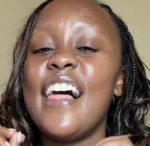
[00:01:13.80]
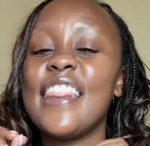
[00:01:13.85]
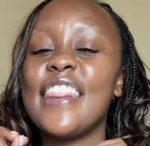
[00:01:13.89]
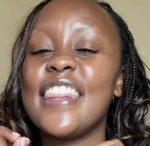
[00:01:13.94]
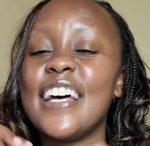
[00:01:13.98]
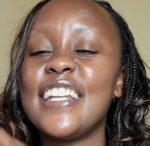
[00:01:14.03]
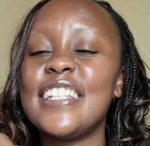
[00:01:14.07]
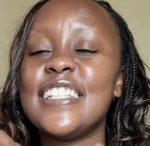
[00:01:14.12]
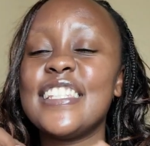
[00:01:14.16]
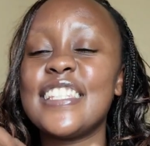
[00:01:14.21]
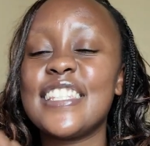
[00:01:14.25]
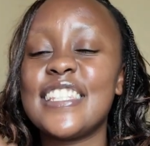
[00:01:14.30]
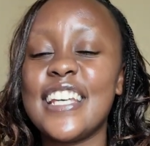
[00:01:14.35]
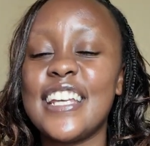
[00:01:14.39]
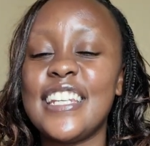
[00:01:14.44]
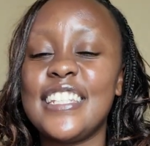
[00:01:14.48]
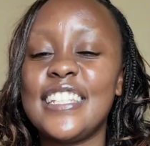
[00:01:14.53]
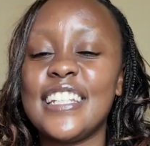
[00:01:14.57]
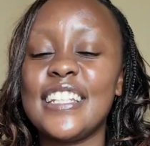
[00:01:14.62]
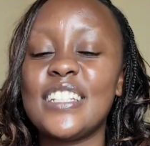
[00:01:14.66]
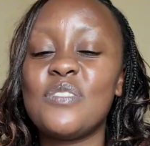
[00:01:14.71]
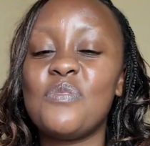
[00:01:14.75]
that is the
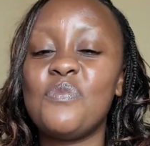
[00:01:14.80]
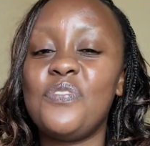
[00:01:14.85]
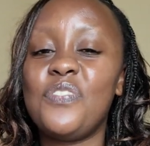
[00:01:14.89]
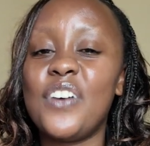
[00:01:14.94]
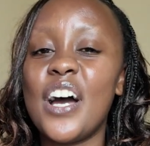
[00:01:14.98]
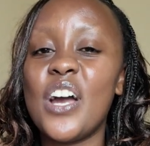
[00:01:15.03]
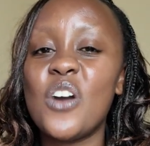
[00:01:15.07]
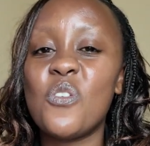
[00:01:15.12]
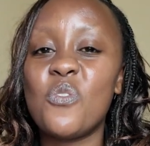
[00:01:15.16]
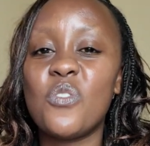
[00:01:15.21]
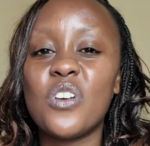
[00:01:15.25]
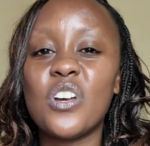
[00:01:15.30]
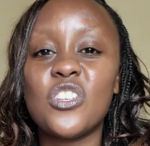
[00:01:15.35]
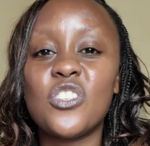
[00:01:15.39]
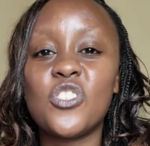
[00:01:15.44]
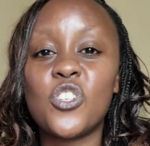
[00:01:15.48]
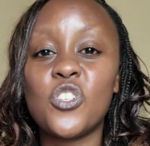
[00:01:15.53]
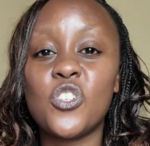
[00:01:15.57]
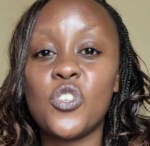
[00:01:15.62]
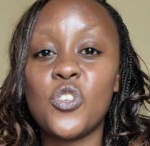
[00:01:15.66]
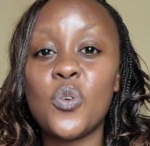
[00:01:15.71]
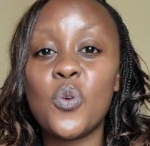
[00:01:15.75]
date by
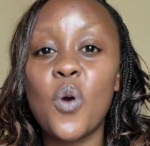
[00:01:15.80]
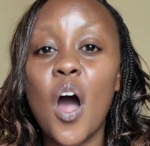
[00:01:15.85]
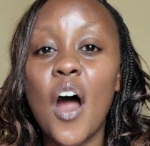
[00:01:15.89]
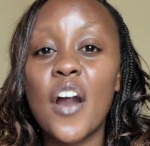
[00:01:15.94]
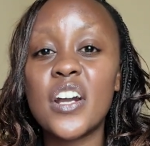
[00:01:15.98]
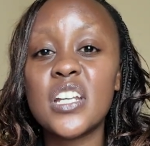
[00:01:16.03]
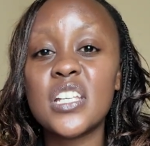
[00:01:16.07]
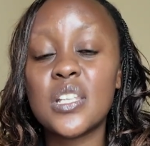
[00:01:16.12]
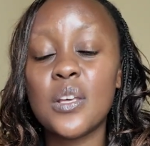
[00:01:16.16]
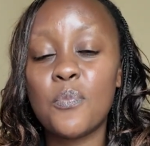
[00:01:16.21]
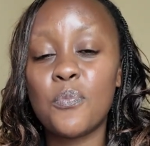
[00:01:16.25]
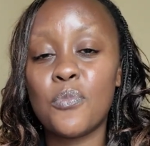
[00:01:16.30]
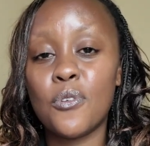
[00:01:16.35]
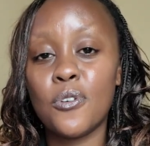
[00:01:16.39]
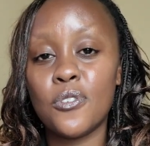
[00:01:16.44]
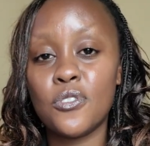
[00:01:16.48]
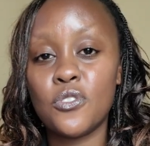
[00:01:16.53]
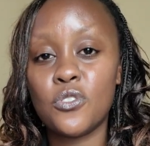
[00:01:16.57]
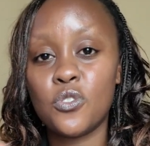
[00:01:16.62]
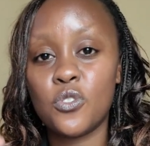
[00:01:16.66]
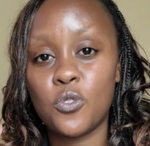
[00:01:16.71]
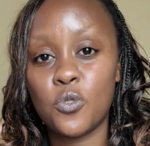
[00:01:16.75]
which you are
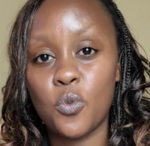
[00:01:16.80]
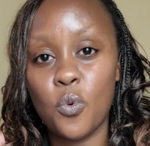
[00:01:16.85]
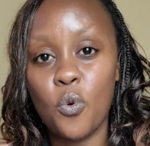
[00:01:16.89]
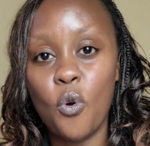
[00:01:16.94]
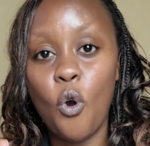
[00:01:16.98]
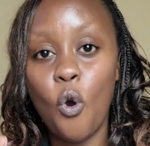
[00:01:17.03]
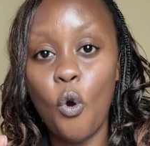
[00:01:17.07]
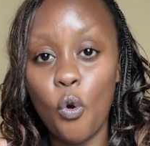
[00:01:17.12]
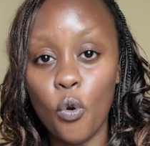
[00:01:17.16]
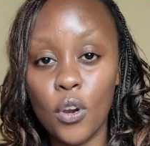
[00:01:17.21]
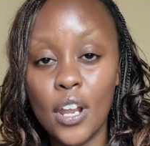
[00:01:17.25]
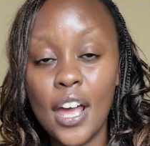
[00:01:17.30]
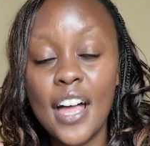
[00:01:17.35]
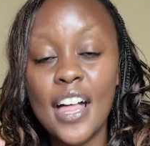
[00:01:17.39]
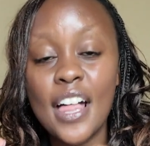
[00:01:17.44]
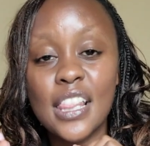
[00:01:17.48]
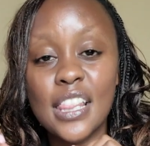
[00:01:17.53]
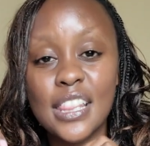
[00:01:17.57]
supposed to own